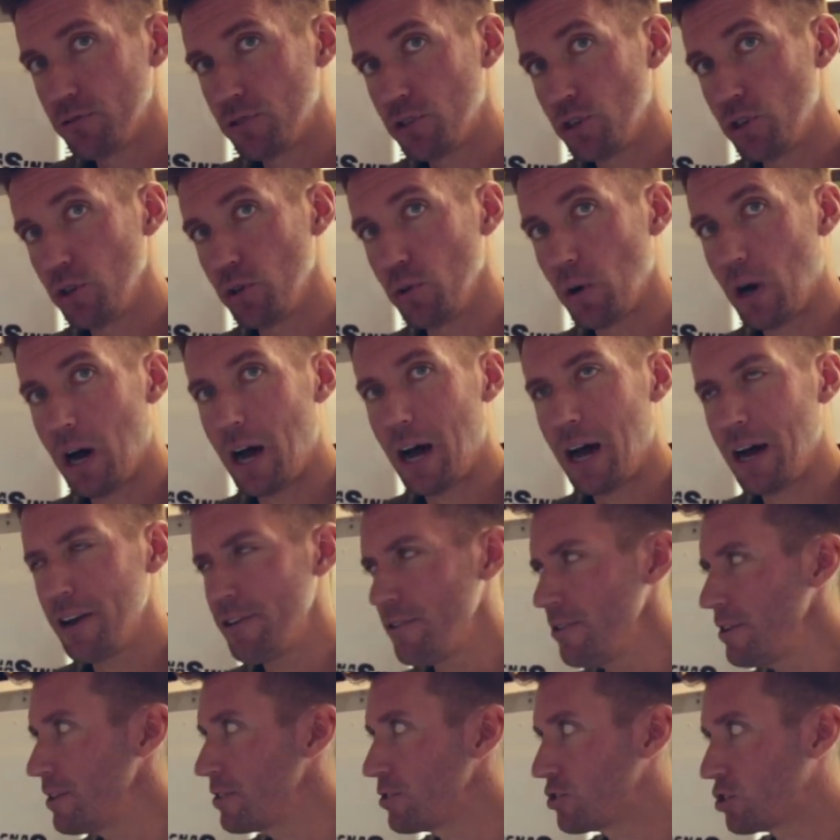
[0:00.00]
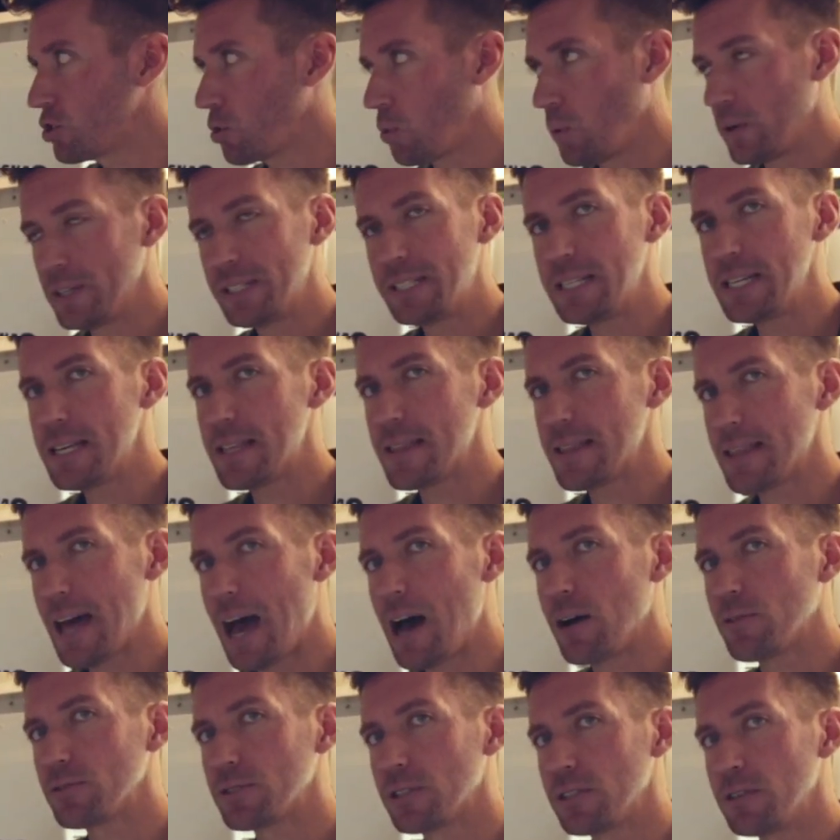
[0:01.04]
to
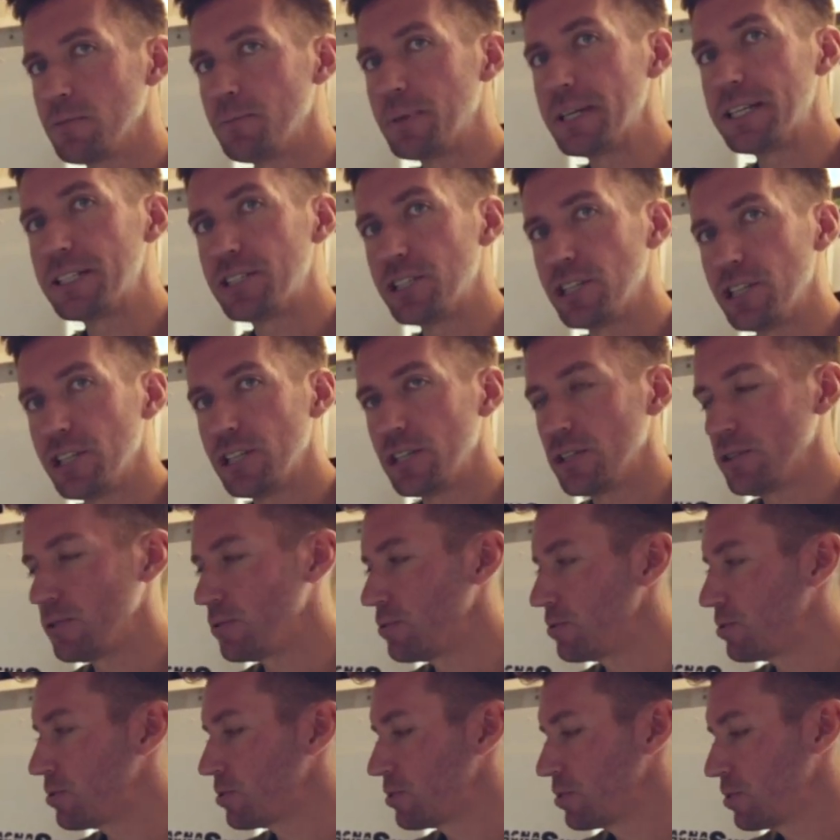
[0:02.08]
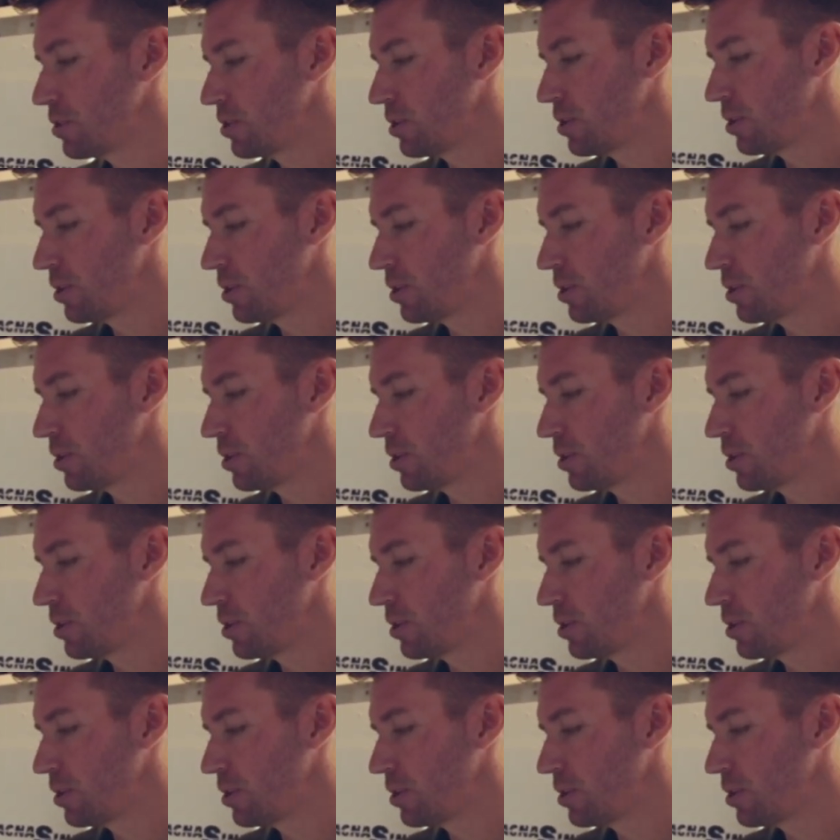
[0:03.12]
120,000 BTUs.